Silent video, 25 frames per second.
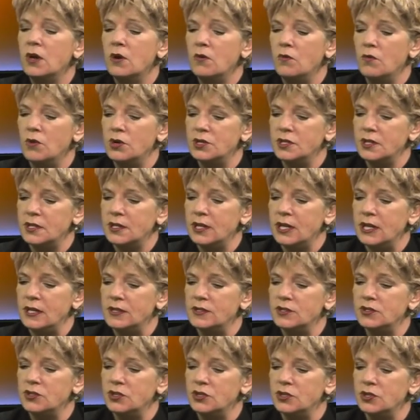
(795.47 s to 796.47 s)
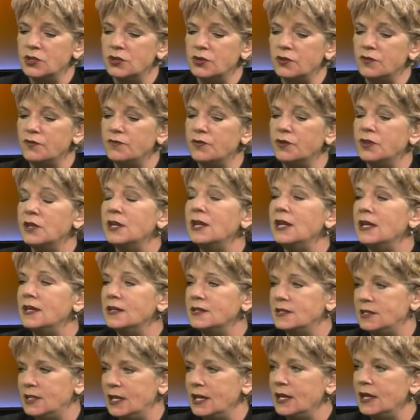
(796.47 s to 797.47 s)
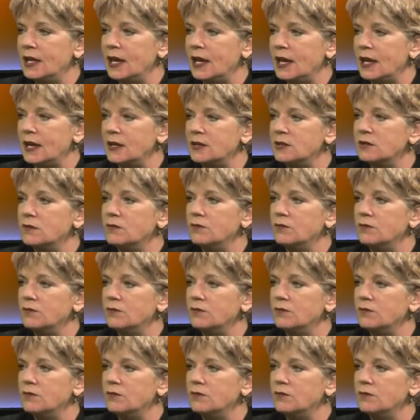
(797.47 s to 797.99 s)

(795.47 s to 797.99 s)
what it needs to do for the next decade,